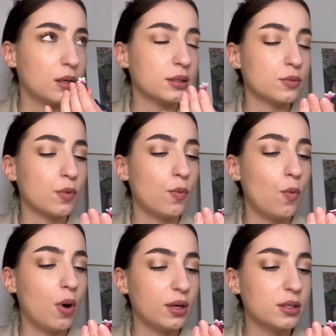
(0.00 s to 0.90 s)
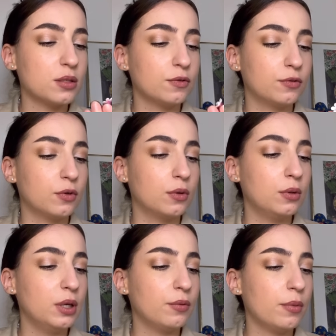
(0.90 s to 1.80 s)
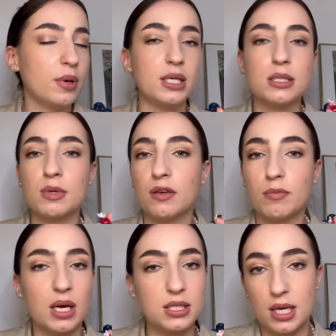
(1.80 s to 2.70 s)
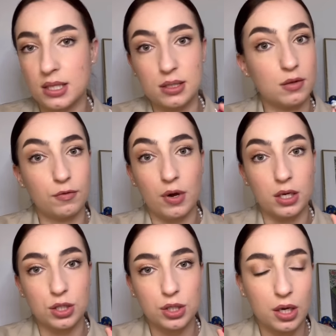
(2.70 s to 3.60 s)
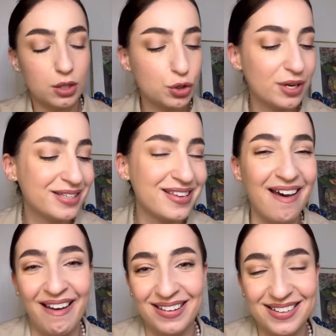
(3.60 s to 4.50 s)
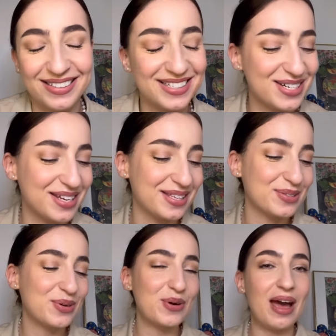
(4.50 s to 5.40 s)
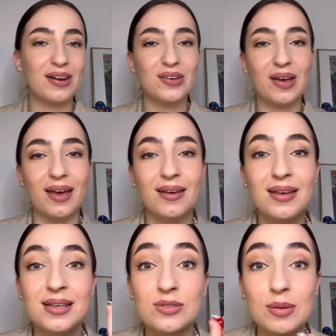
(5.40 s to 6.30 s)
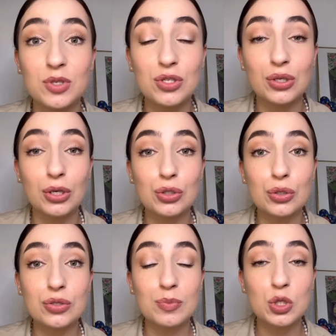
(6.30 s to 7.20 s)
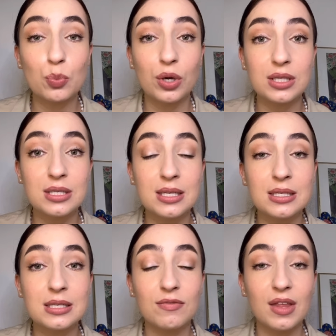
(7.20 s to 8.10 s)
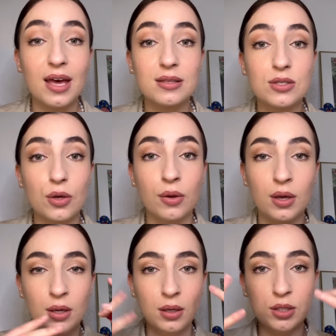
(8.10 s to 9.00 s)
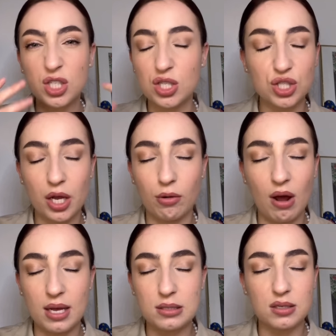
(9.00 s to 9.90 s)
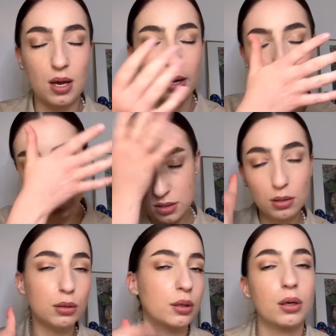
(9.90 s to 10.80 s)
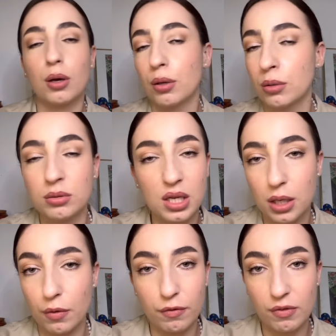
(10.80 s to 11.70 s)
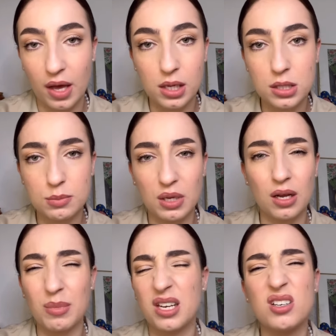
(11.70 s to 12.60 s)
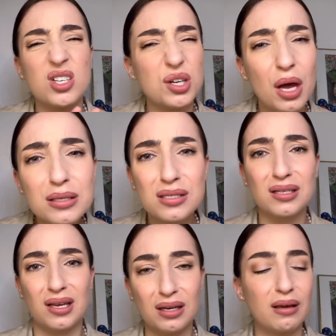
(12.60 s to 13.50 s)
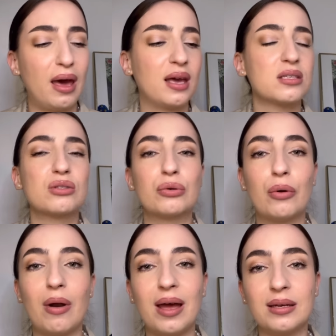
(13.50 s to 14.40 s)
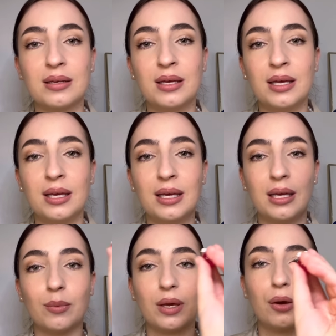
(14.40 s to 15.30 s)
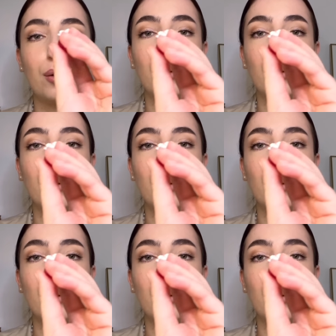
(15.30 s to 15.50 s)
It's wonderful. It reminds me of my days in the French countryside. Oh, it does. All right, okay. So I'm just going to do some spritzes of that. So just shut your eyes, darling. It's not going to go near your face, but I mean, just in case. All right, here we go.